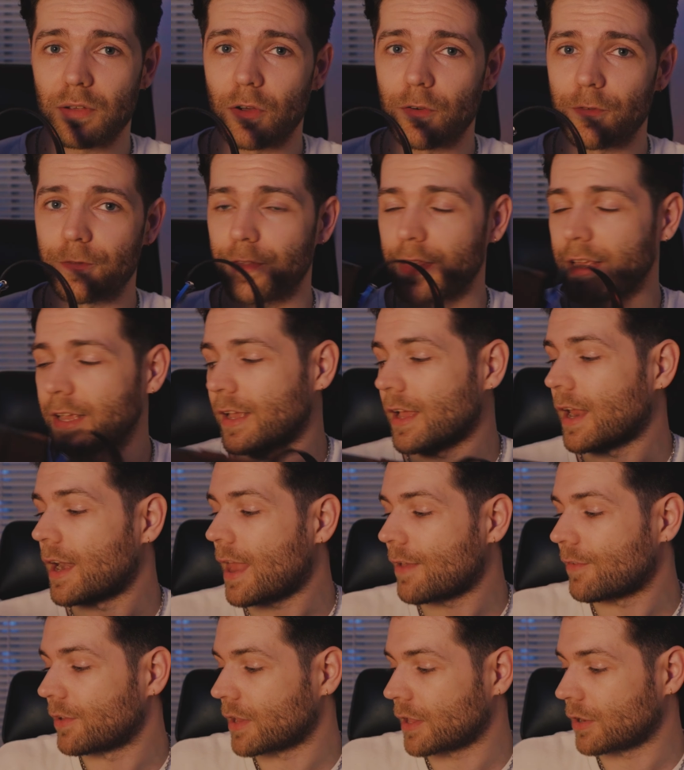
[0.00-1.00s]
of the
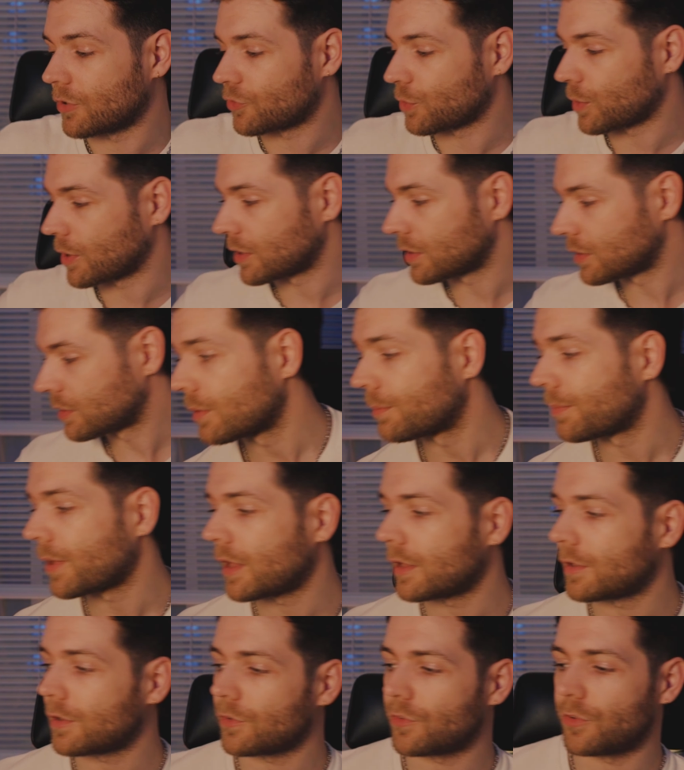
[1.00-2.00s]
11-inch one.
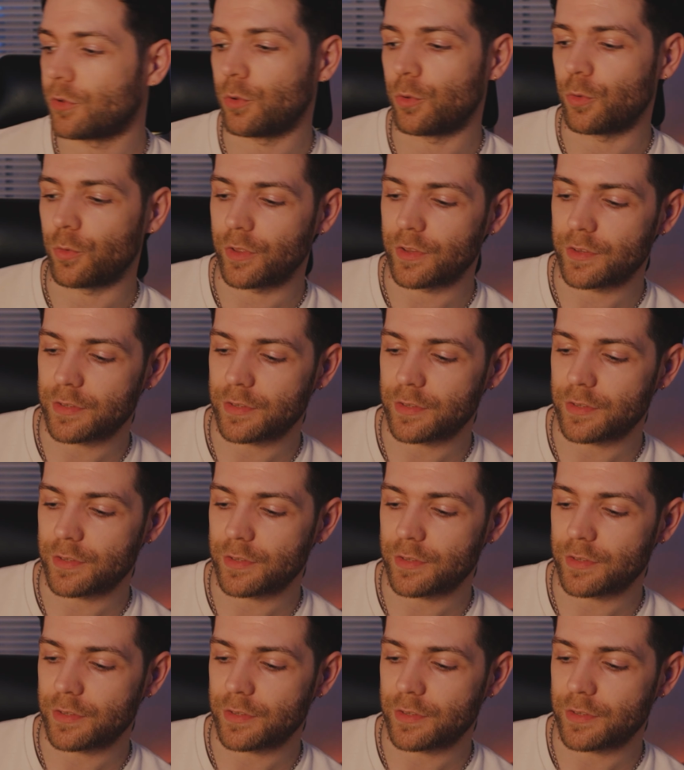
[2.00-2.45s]
Compared to the